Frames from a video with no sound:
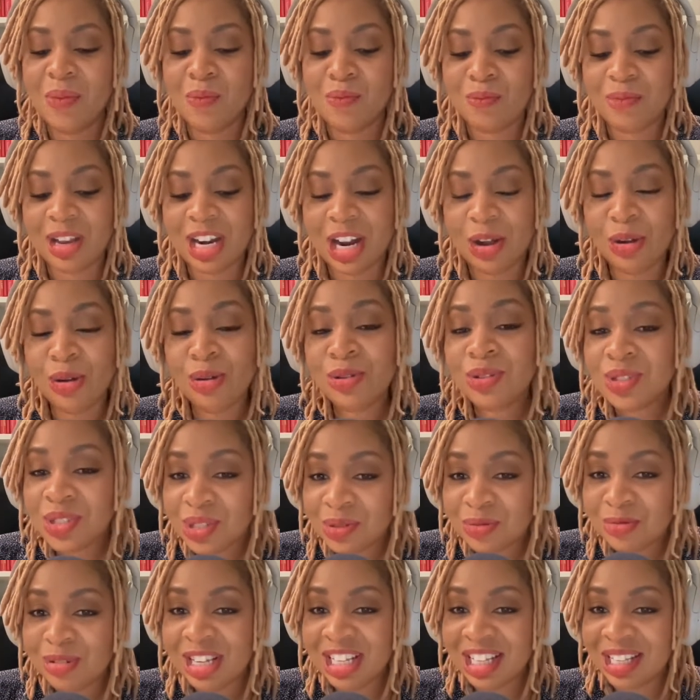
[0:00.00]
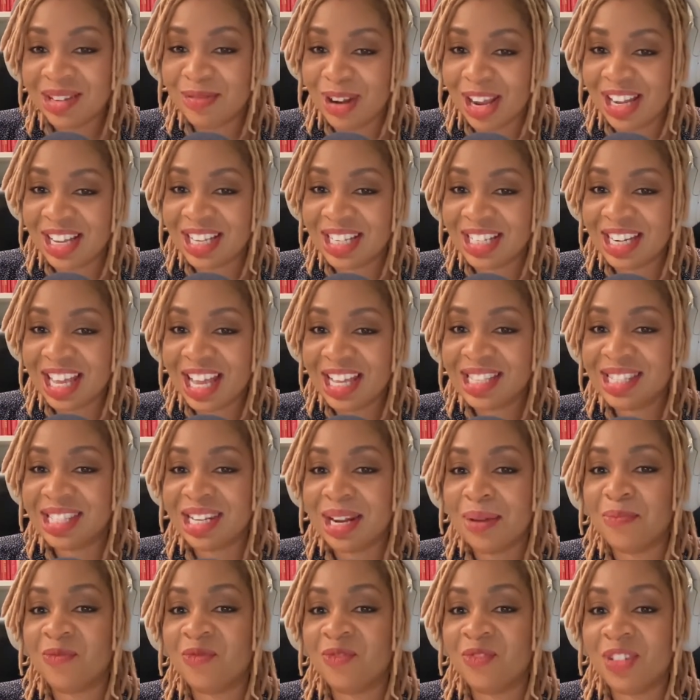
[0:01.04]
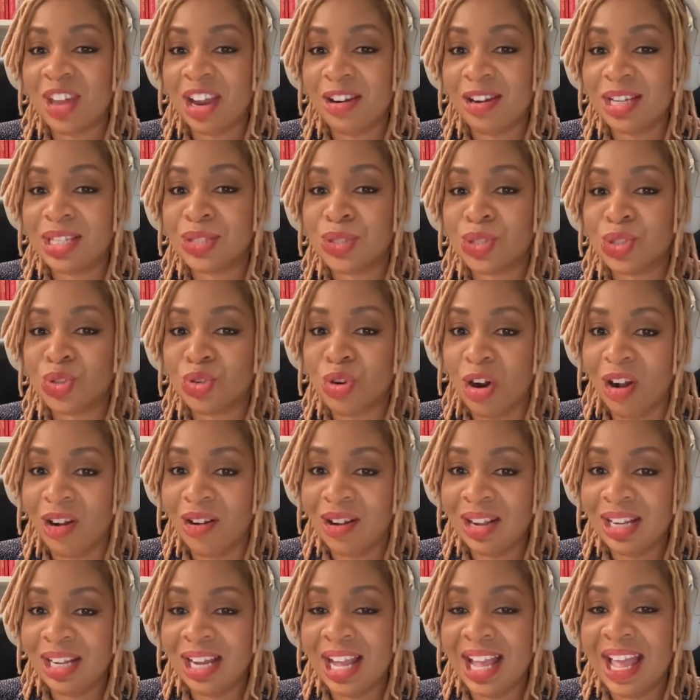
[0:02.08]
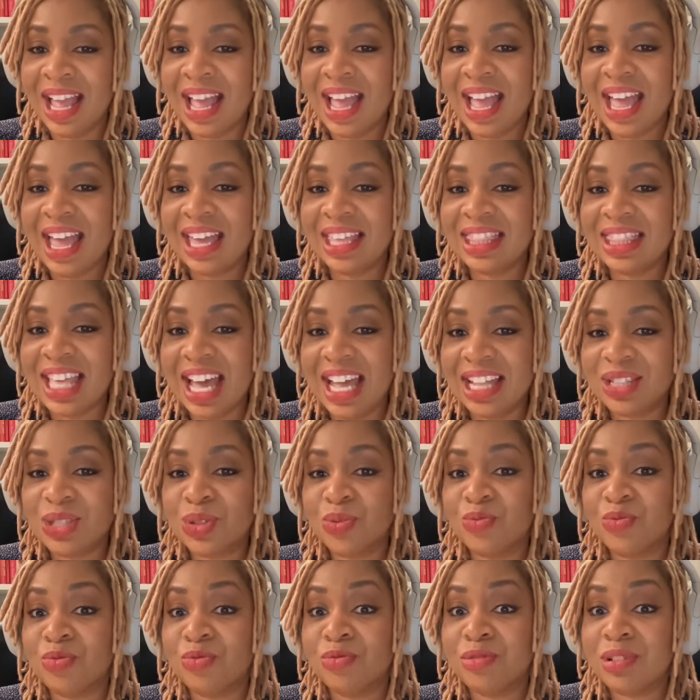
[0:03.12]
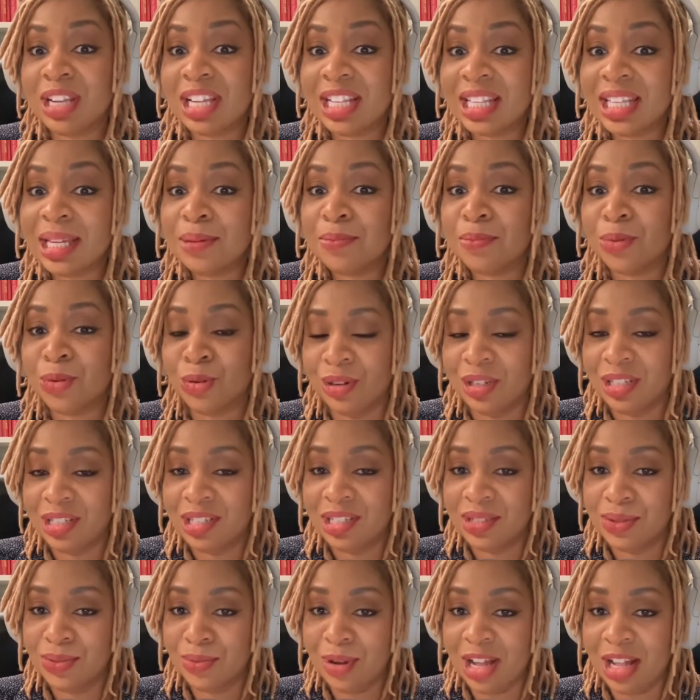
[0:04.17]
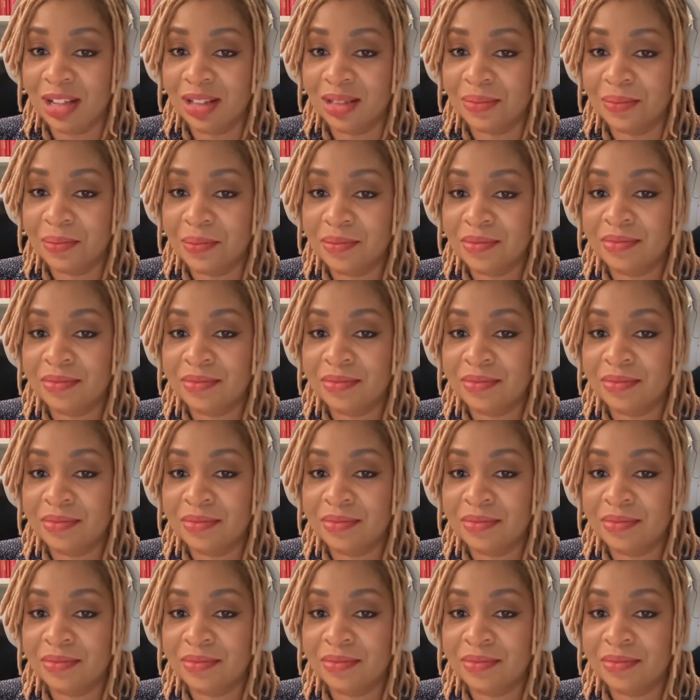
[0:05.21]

But I also really recognize that I'm very strong. And that's really important as well.